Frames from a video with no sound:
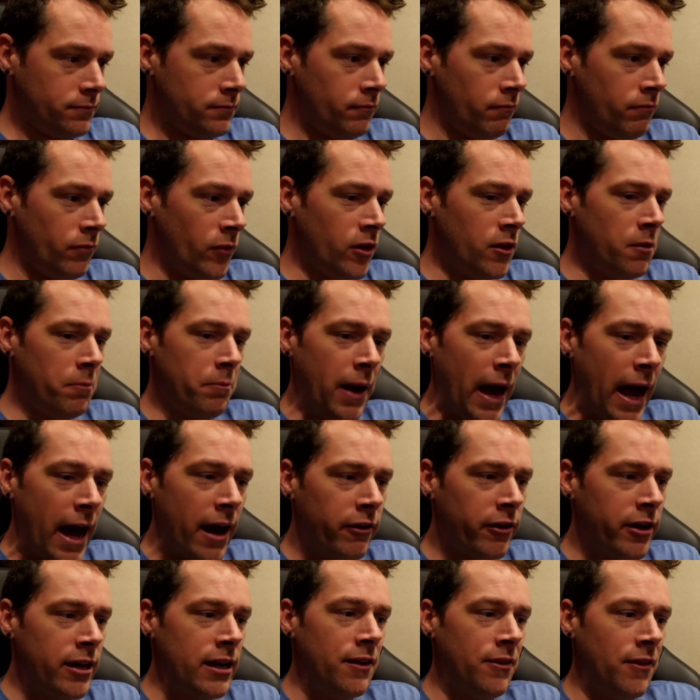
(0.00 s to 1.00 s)
The
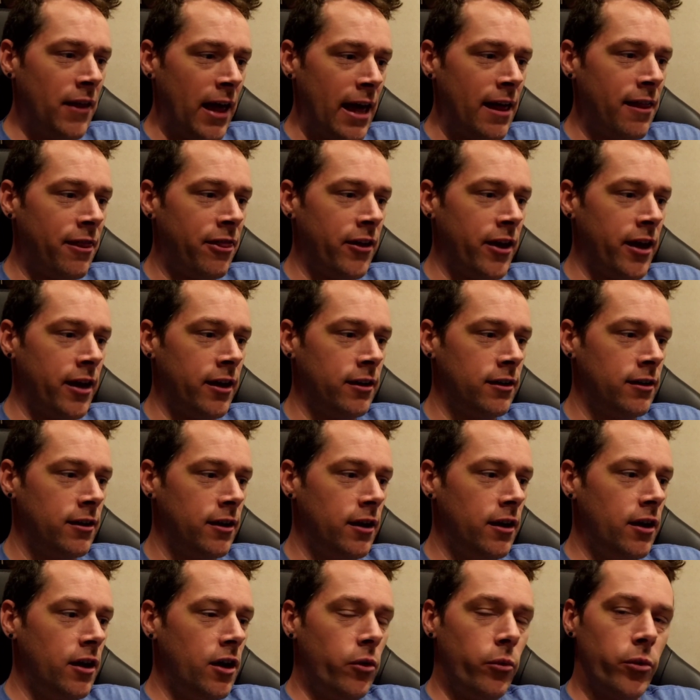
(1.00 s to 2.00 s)
battery in that thing
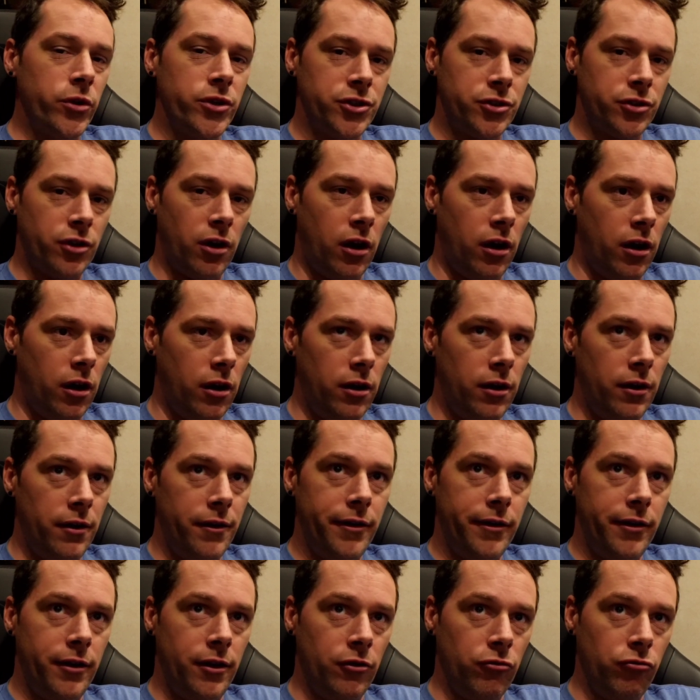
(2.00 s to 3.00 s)
was
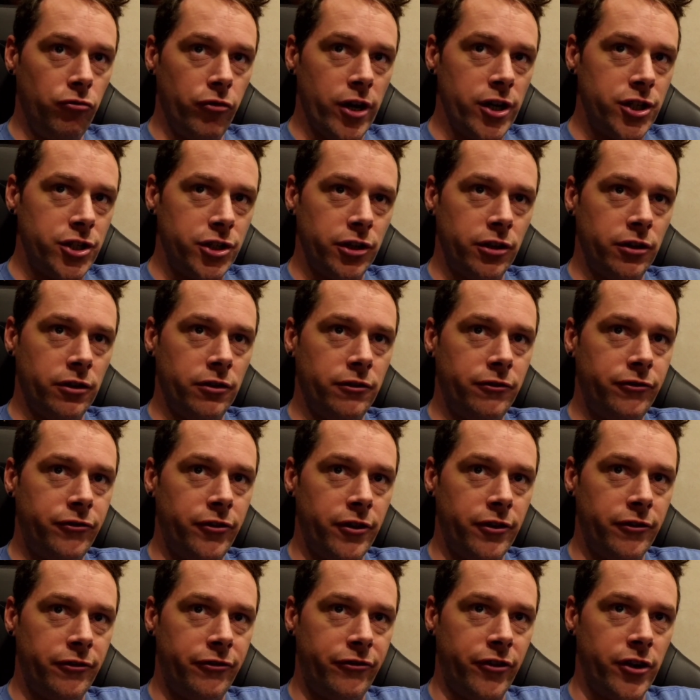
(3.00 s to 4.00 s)
original for
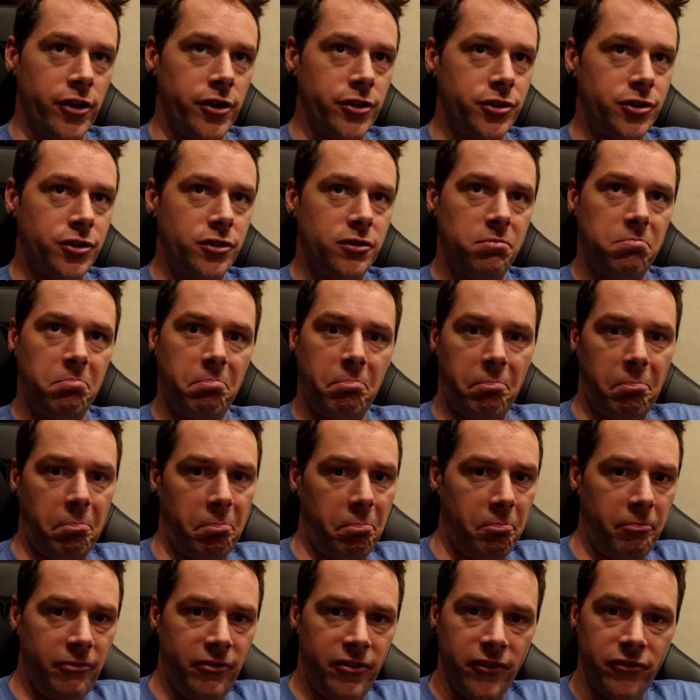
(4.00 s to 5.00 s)
the first
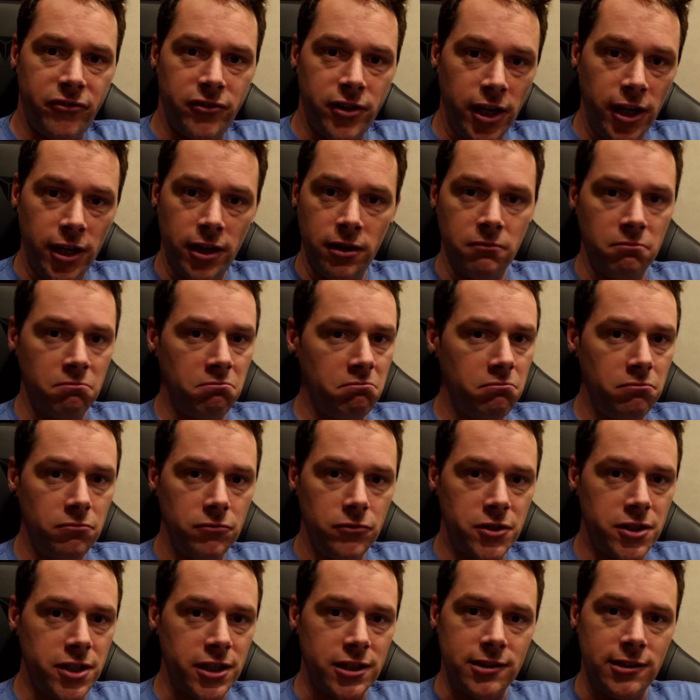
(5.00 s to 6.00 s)
15,
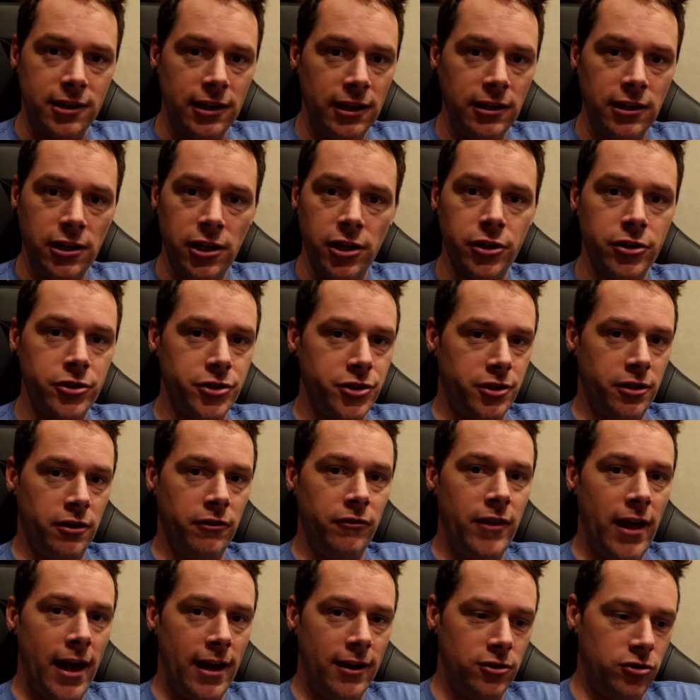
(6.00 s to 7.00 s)
16 years of
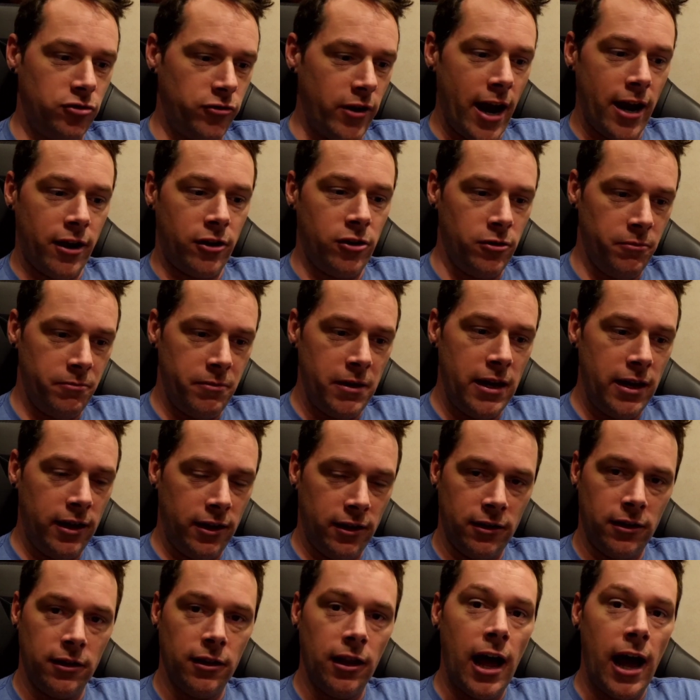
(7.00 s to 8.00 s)
that tractor being
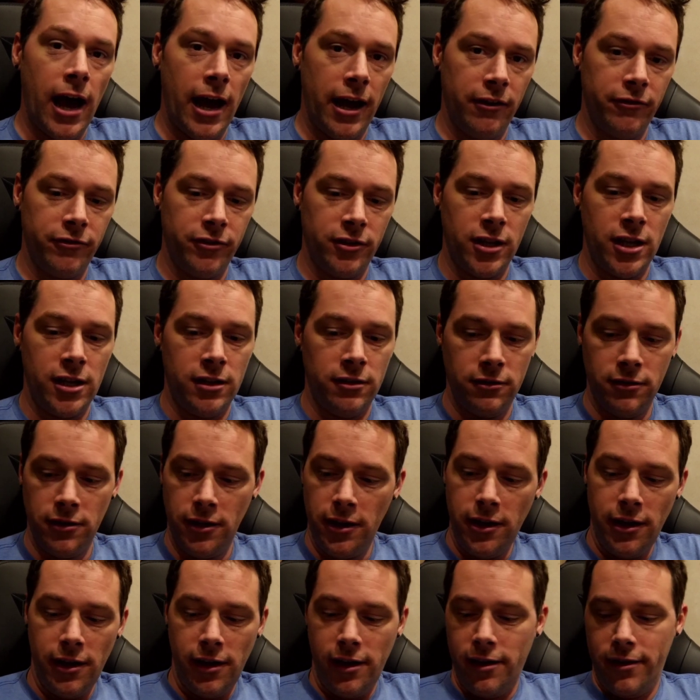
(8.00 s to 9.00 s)
alive. And then
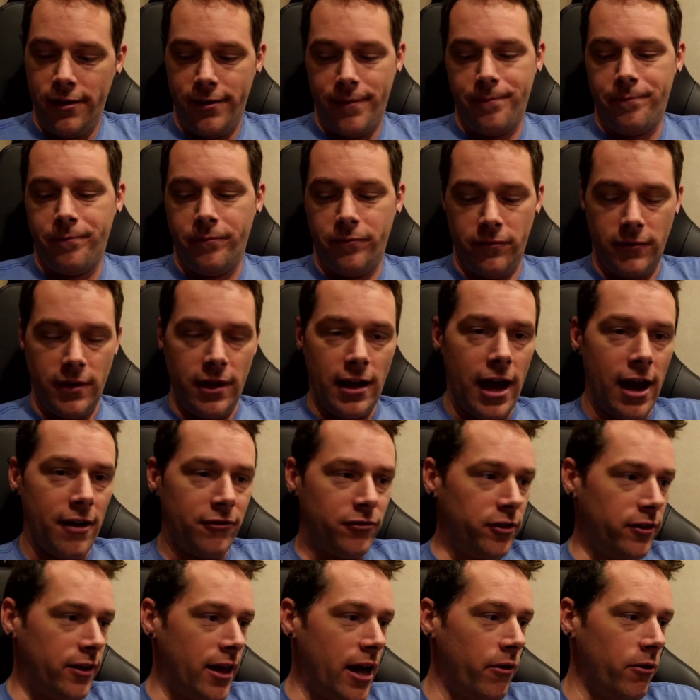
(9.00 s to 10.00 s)

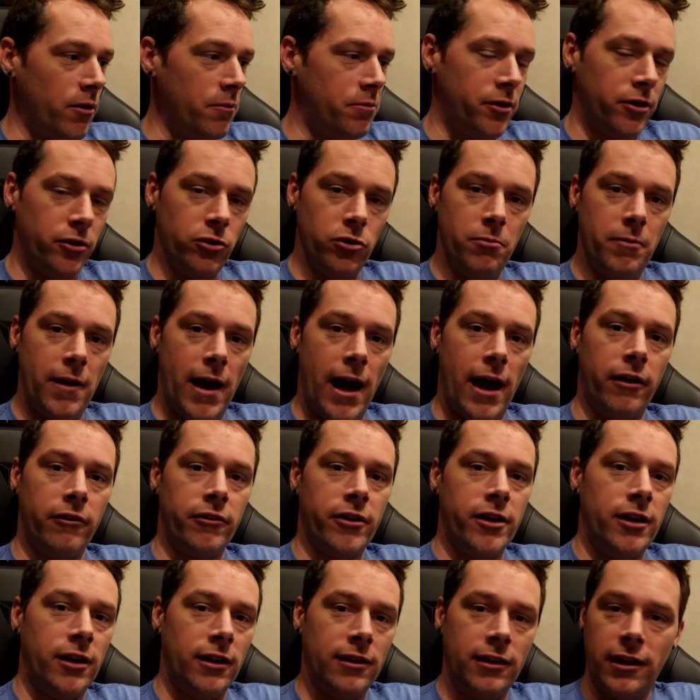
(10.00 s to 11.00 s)
after that, we put a new
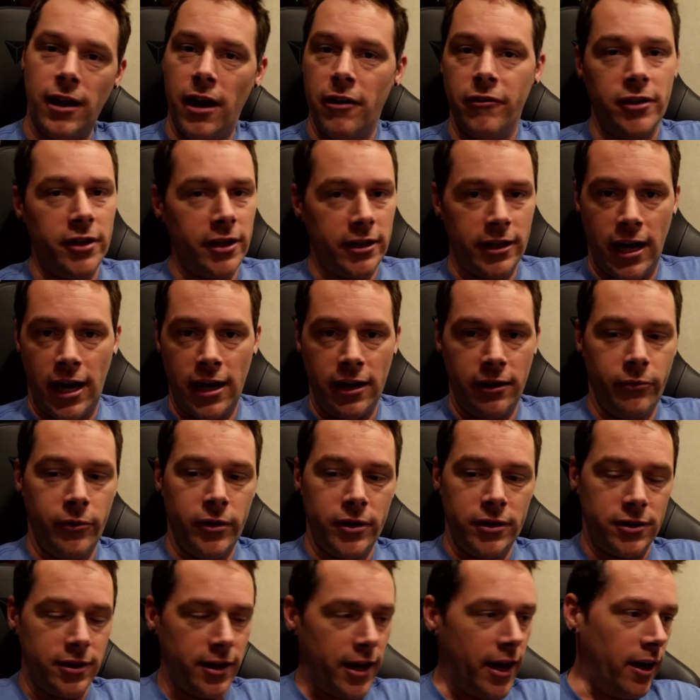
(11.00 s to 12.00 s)
battery in it, and then everything on it
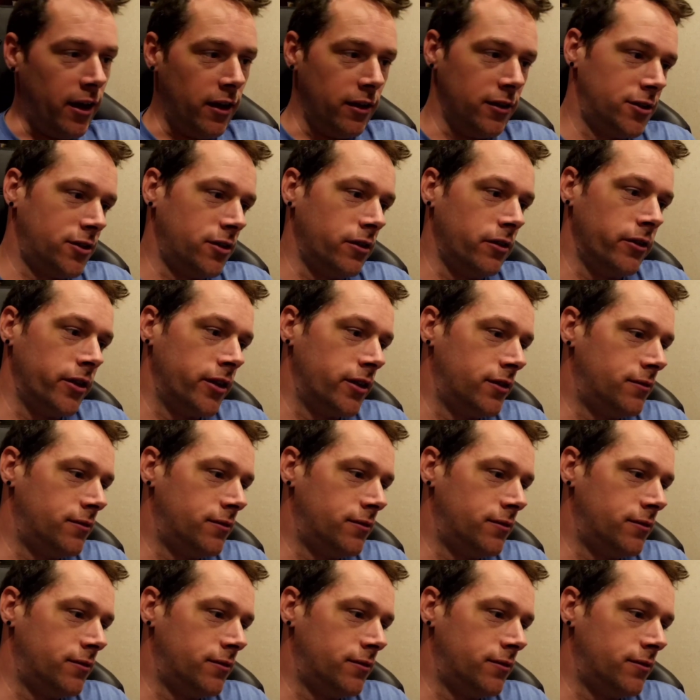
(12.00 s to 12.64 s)
went to hell. So